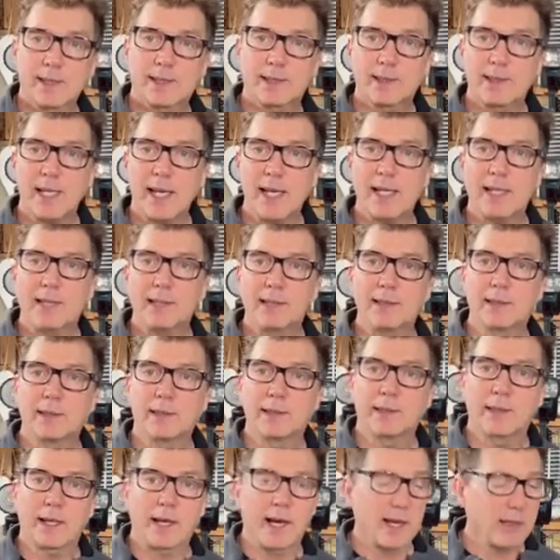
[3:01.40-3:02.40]
to this
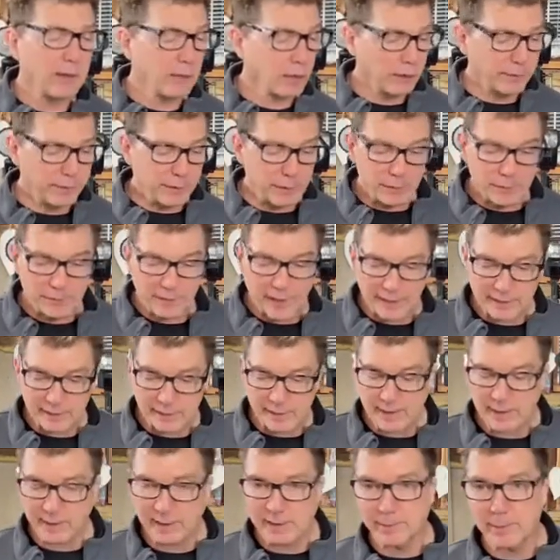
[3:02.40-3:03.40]
date, I don't know if you found
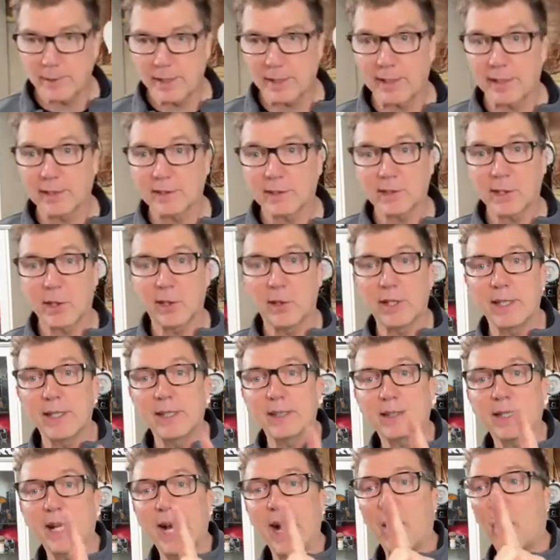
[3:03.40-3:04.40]
this experience, there
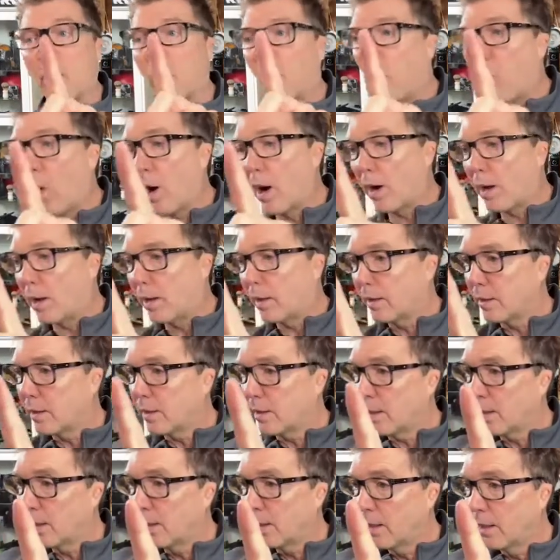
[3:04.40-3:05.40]
is not
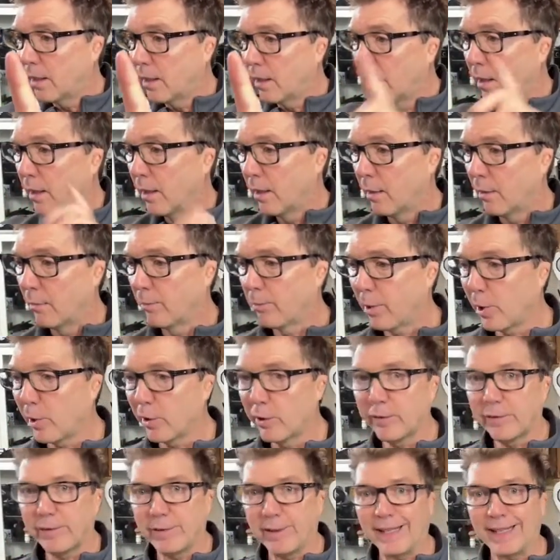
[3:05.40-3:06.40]
one
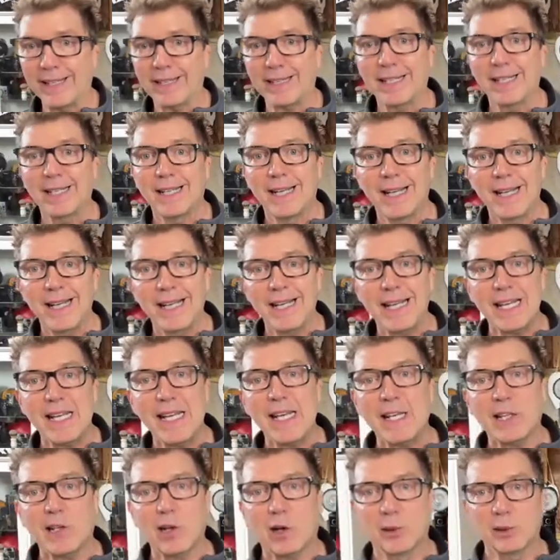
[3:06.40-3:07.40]
perfect
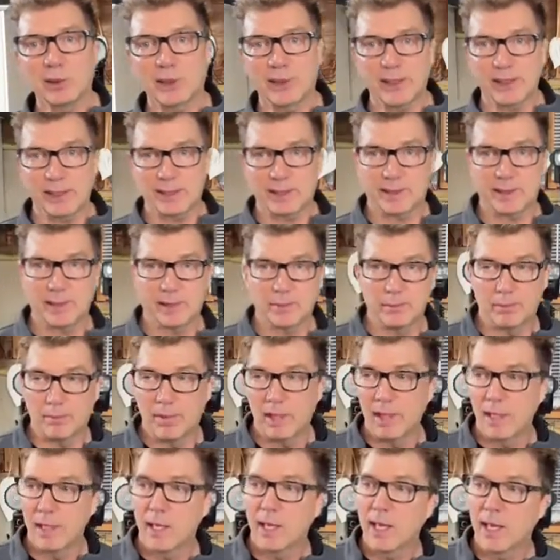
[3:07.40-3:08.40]
ecosystem.
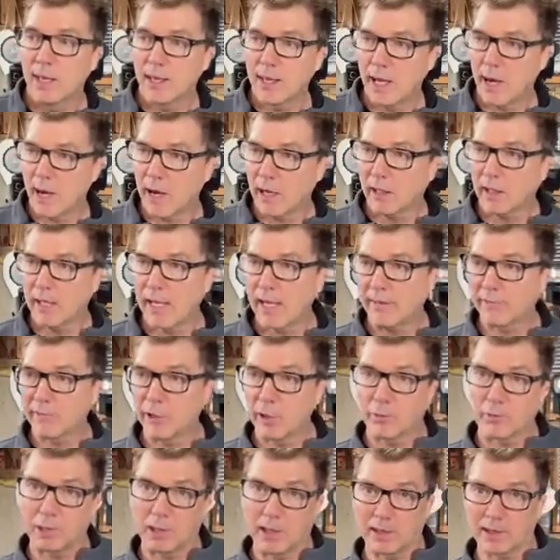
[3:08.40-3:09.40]
They all have
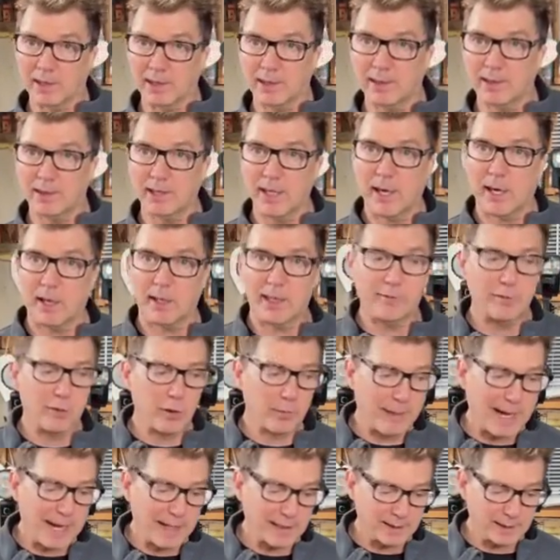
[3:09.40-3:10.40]
their pluses, they all have
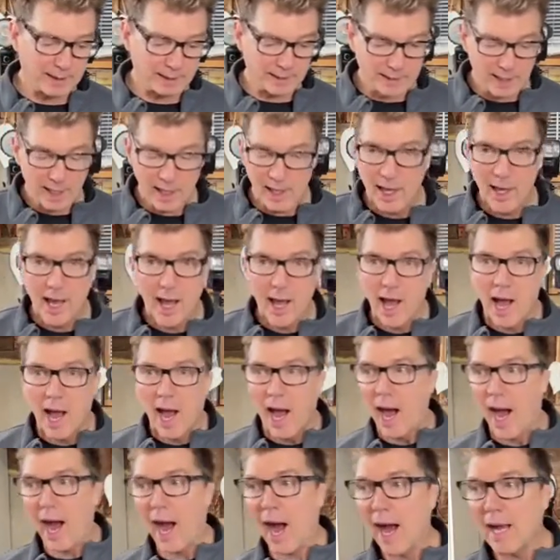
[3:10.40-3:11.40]
their minuses.
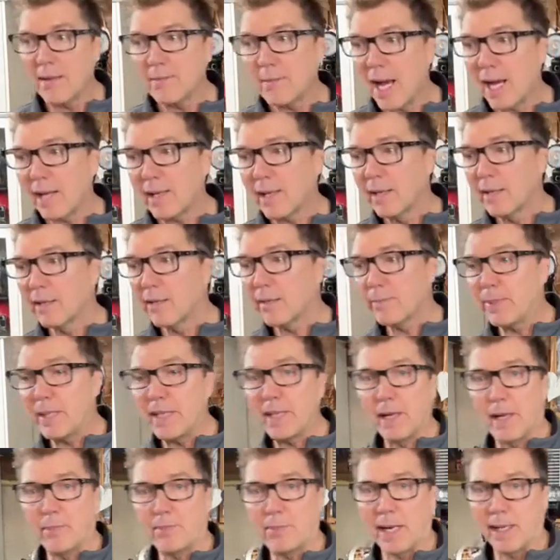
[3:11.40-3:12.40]
I'm not here to
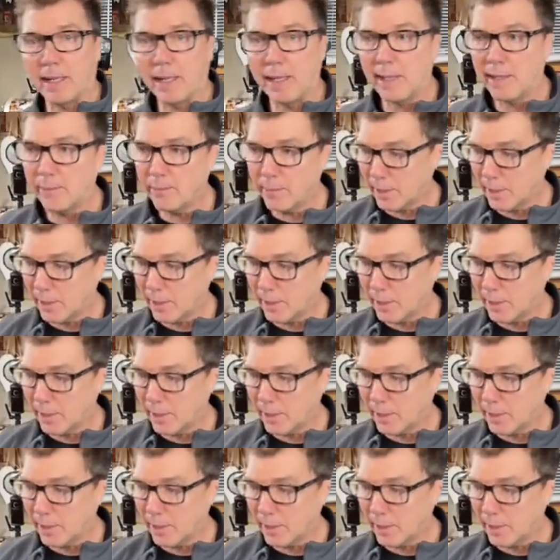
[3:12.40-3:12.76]
beat up on